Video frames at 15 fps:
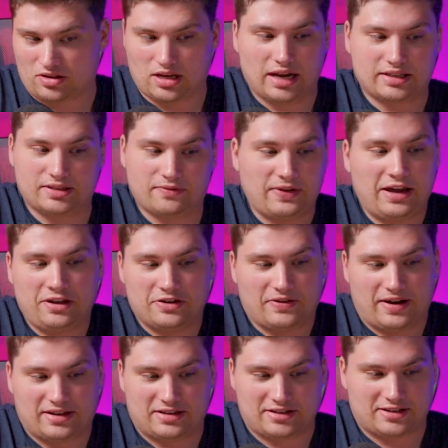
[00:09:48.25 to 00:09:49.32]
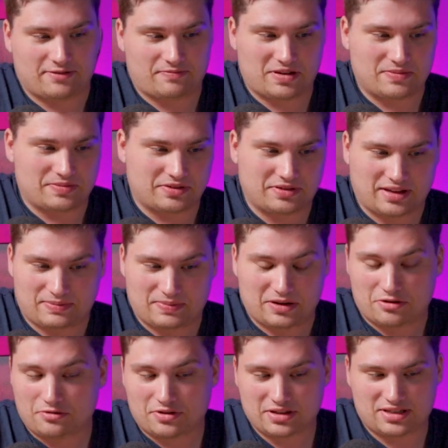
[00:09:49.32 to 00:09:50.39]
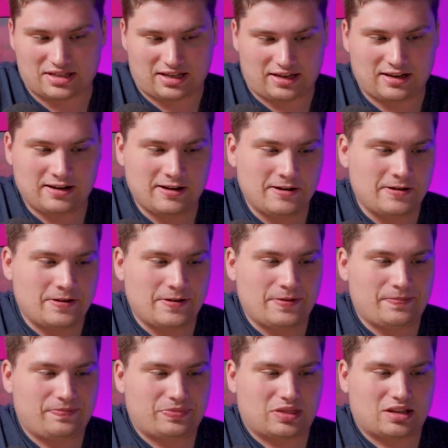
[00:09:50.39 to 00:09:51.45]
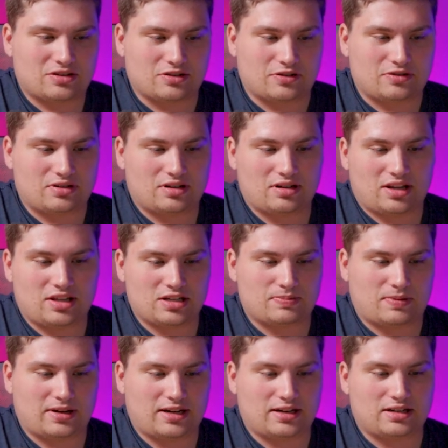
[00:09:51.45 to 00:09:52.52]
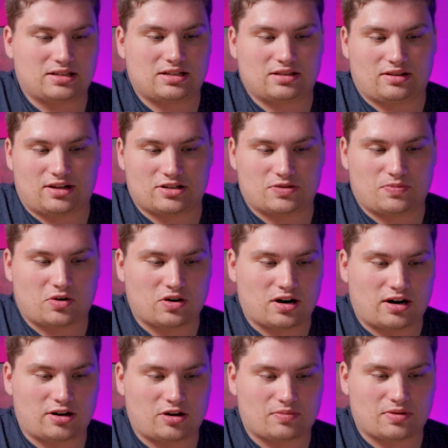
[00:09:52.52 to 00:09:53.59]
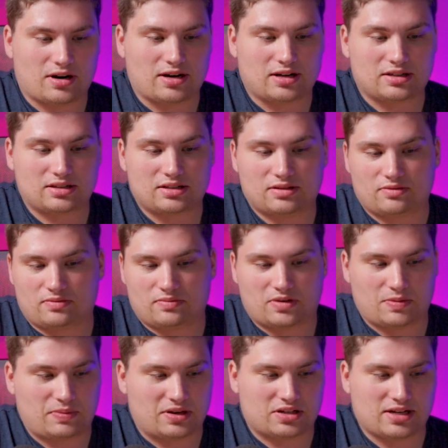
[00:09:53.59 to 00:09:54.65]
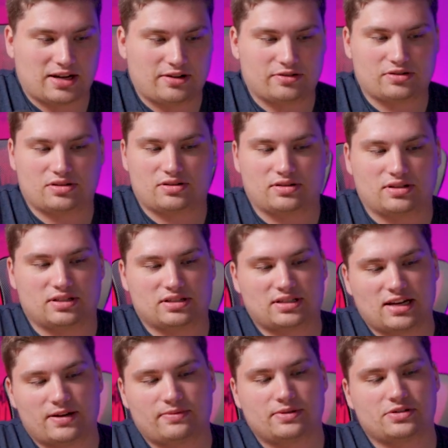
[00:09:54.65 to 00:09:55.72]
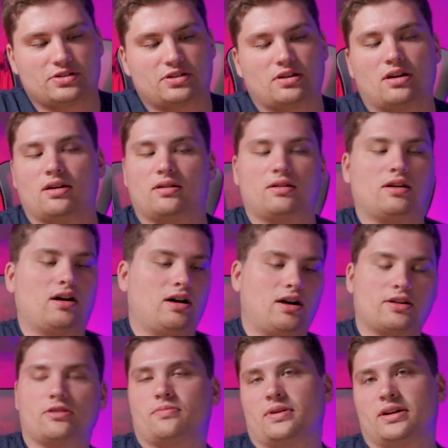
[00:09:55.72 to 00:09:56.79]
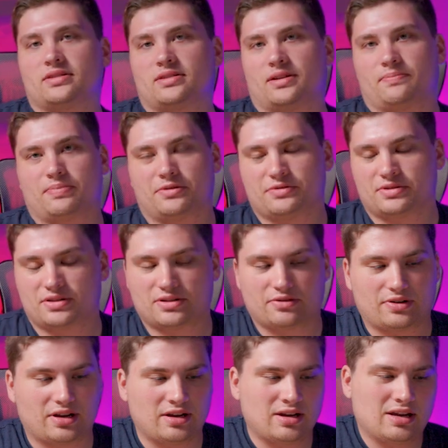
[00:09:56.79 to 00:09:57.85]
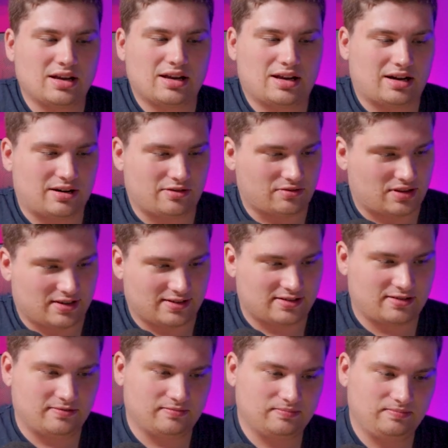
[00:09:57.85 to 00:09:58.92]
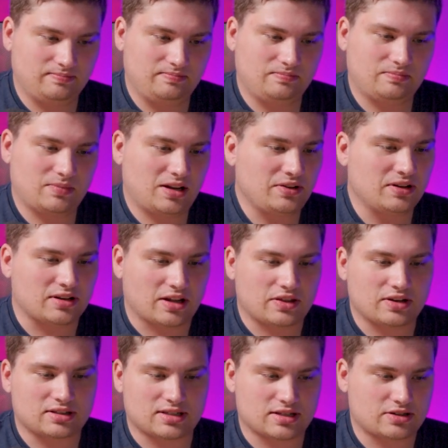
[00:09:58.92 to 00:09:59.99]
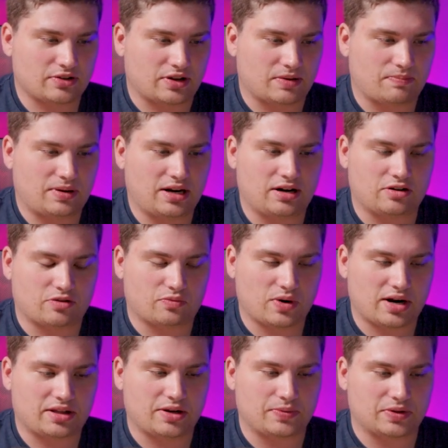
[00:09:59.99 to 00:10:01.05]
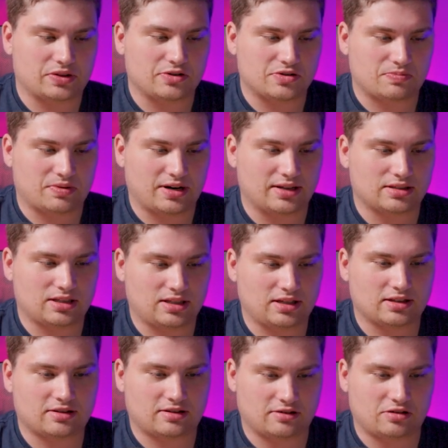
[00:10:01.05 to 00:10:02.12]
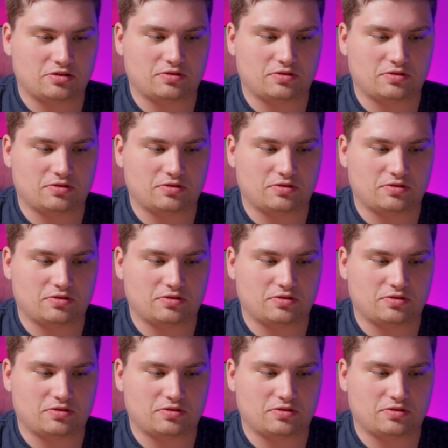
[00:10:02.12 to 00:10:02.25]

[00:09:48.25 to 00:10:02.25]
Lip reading: it's a value add to some people. That'd be cool to see. So Nothing's plan to launch more audio products could be a challenge to establish. audio brands like Bose and Sony, I don't think I don't think nothing's necessarily competing directly with those brands. I think that they're